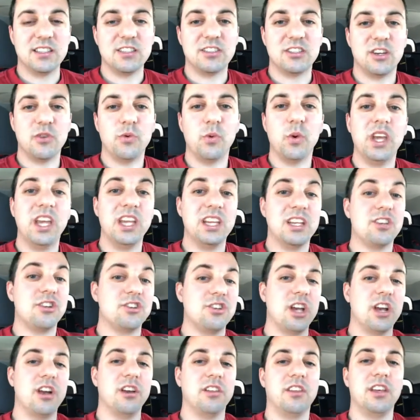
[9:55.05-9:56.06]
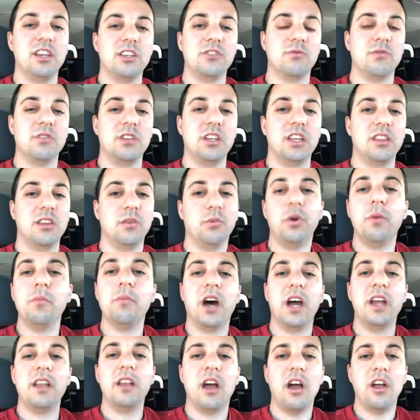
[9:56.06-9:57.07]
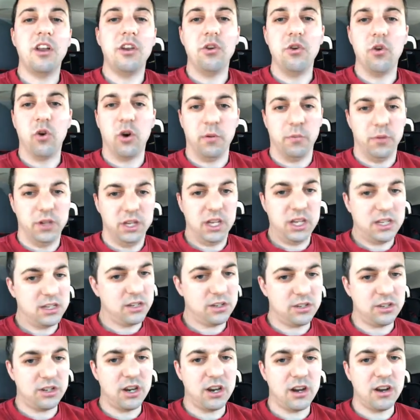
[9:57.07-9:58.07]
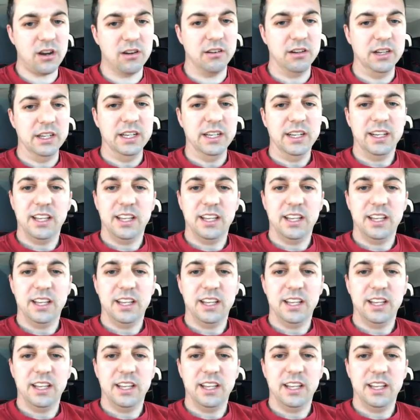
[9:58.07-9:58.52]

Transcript: and so we get to share things with them that we might not normally get to share,